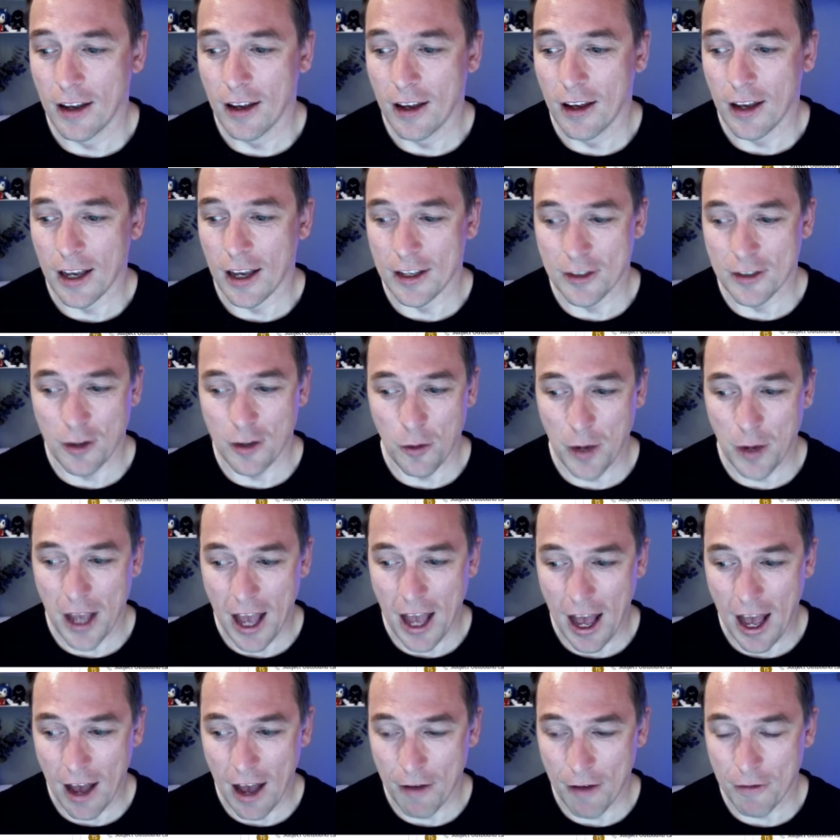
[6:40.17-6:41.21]
And so we
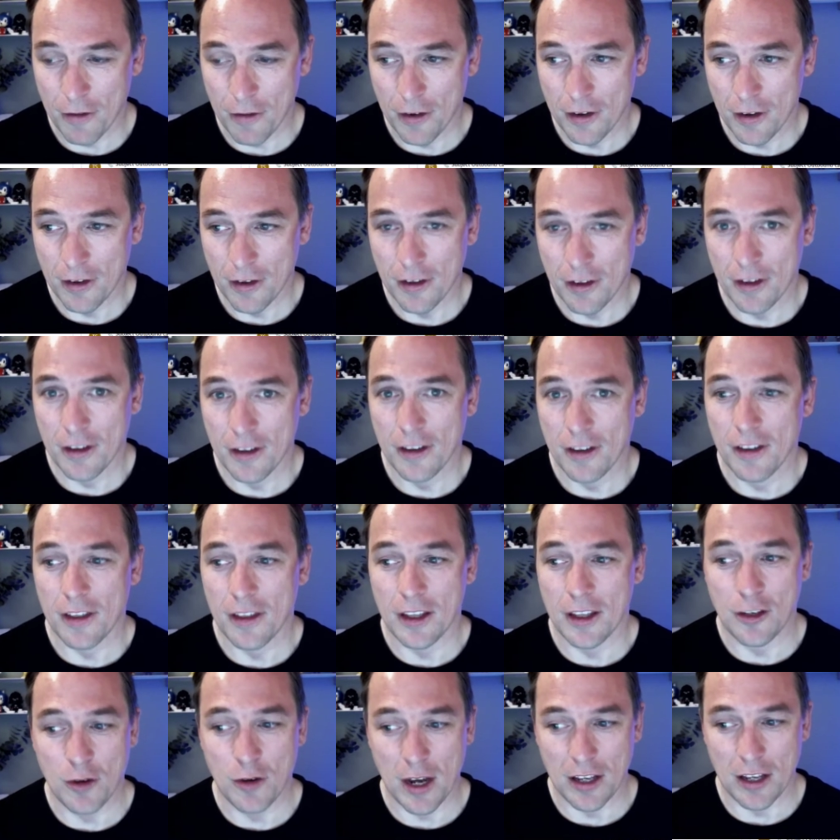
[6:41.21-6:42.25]
have
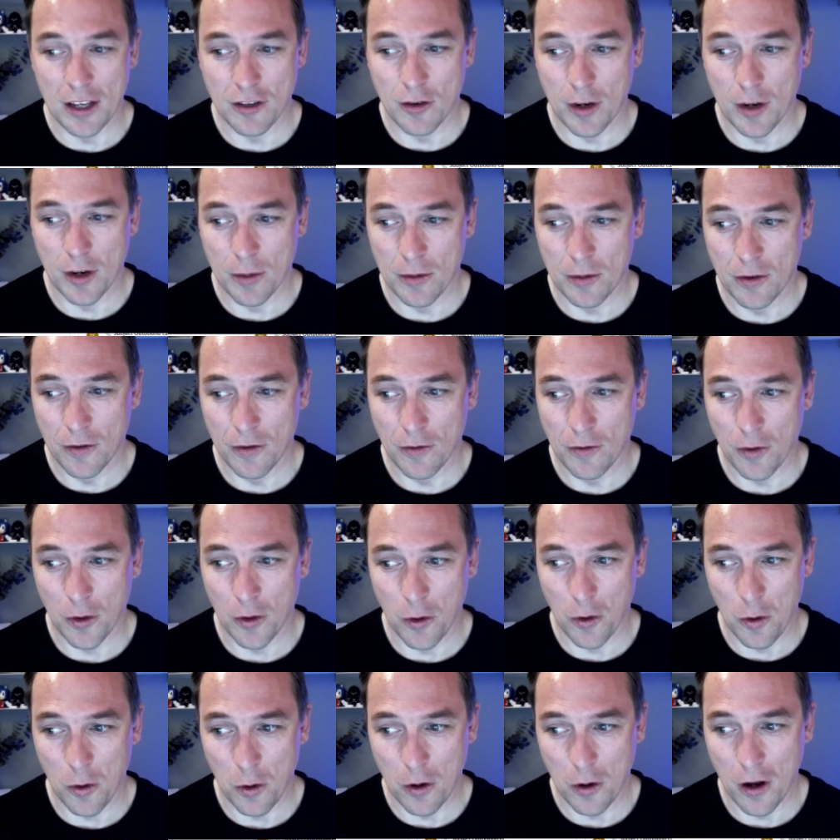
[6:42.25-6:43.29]
the transcript for
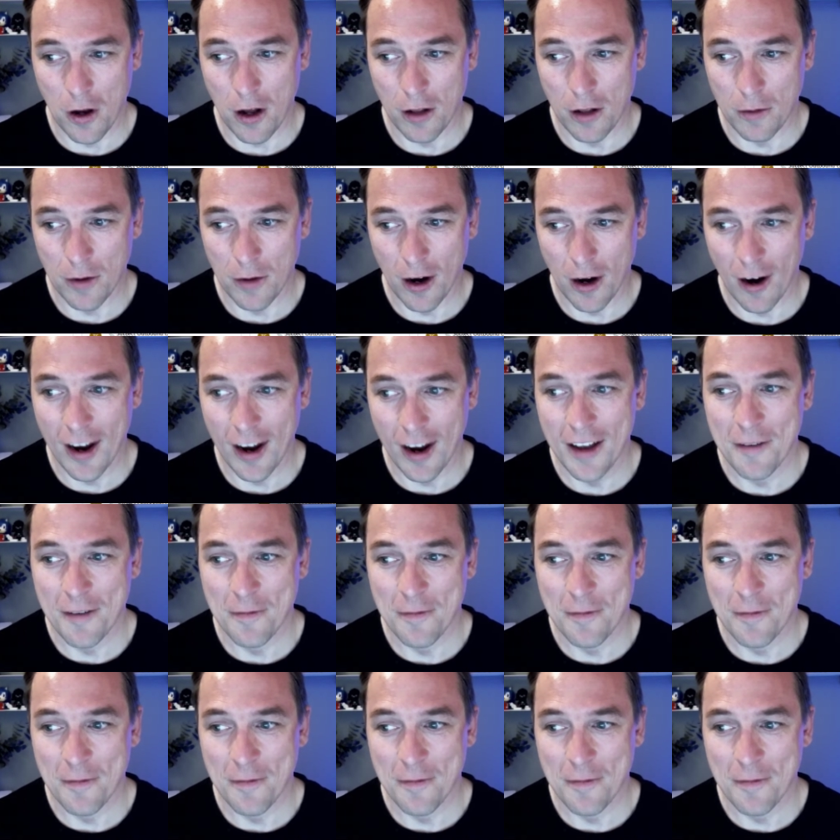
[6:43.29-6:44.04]
the whole call, all right?